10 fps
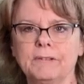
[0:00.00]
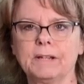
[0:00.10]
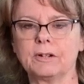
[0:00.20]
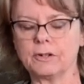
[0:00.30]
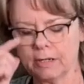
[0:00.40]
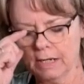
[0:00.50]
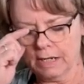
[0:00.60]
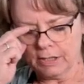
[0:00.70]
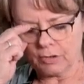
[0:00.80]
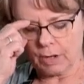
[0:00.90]
vinegar.
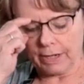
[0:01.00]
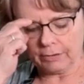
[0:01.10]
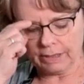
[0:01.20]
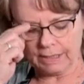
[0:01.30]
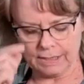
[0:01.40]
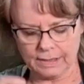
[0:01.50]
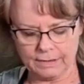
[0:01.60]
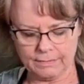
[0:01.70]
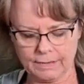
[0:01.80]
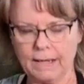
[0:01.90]
So I only
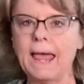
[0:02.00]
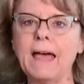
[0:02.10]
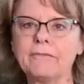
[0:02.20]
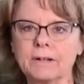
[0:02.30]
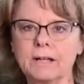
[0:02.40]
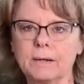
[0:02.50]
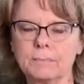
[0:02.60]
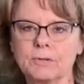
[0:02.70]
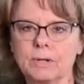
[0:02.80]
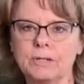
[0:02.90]
needed a 1/2
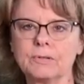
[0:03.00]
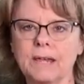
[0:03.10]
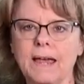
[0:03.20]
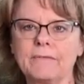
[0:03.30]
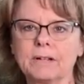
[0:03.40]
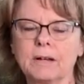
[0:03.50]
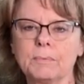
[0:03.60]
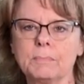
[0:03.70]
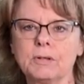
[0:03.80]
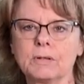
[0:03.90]
cup, so I used a 1/2 cup
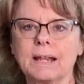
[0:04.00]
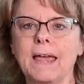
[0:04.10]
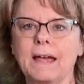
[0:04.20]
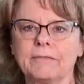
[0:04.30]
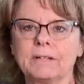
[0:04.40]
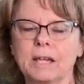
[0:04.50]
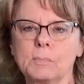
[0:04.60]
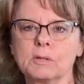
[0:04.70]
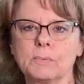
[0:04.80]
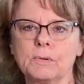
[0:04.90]
of milk and a 1/2
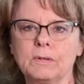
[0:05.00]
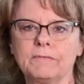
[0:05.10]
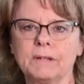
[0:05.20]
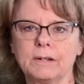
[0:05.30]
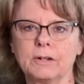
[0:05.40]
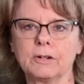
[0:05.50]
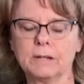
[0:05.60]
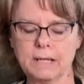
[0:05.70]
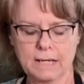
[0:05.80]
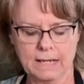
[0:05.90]
tablespoon of
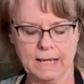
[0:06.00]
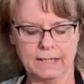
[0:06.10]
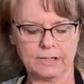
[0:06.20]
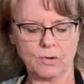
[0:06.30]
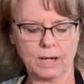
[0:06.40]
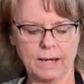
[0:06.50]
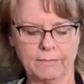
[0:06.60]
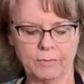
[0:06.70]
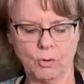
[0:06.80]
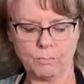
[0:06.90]
vinegar, and so I
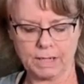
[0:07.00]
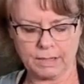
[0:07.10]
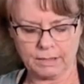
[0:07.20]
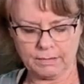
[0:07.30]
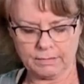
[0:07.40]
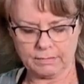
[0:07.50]
have homemade